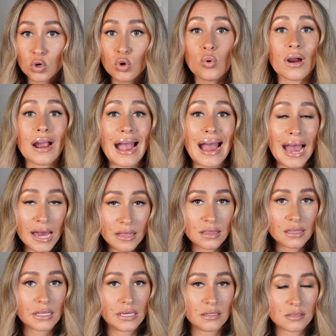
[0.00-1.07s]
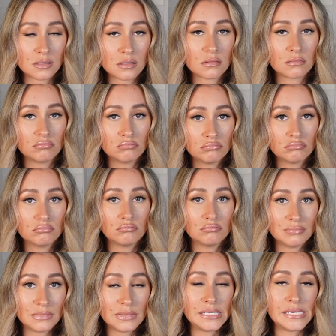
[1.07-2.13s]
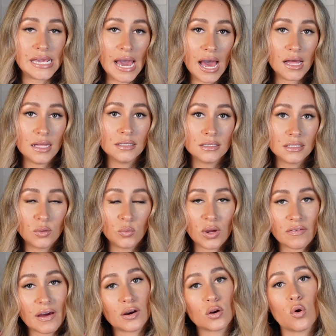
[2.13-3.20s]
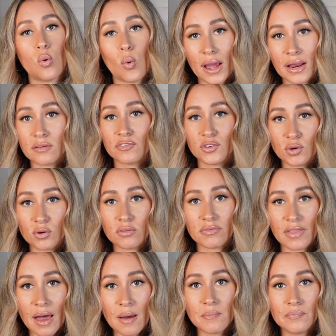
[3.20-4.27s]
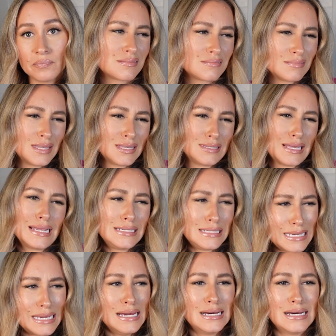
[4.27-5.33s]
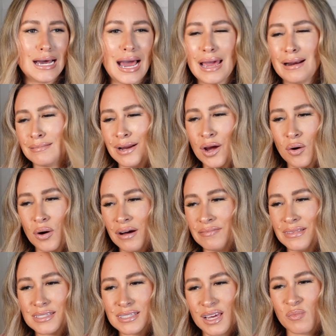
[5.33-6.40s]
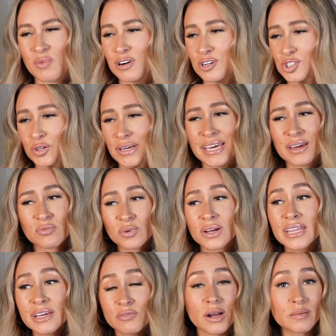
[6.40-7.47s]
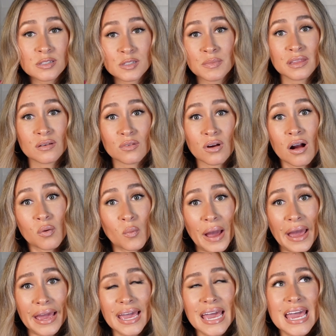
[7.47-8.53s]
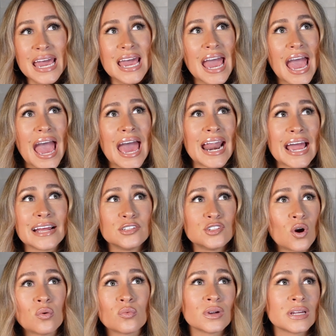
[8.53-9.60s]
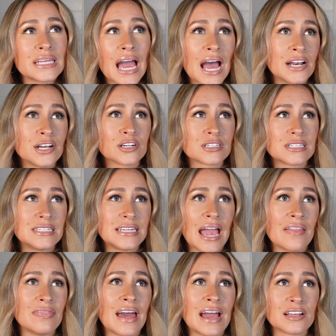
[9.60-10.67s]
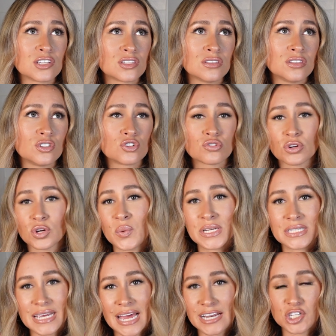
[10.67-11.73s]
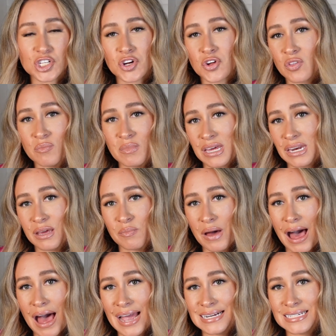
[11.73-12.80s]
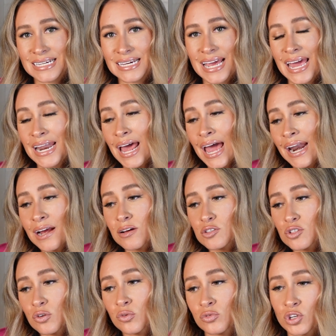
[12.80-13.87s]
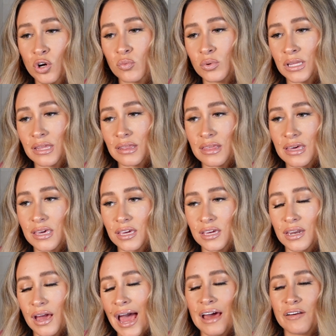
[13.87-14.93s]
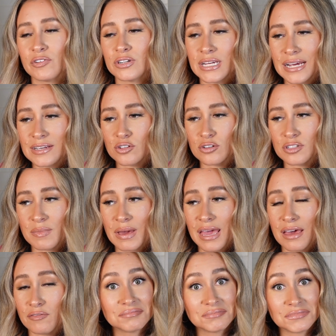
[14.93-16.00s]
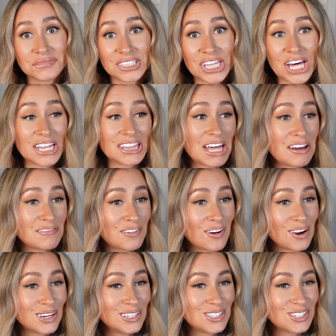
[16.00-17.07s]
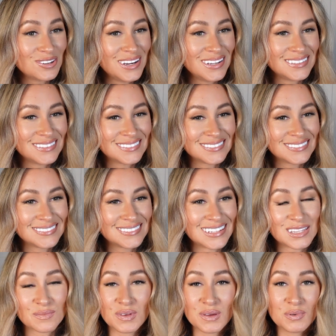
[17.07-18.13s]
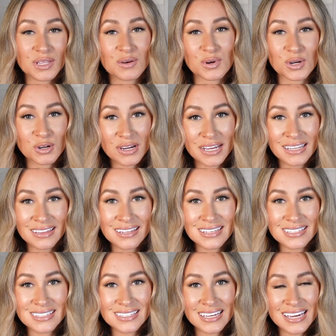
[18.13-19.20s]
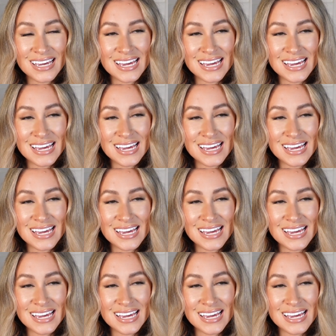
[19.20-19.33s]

who are athletes. Yeah, we've had quite a few of them. This idea, I don't know, of this commercial, it really rubs me the wrong way. And I don't really understand that, the true intention or the meaning behind it. And, and I also don't, don't really think, you know, advertisers may have thought that far into it, like the people that were creating this.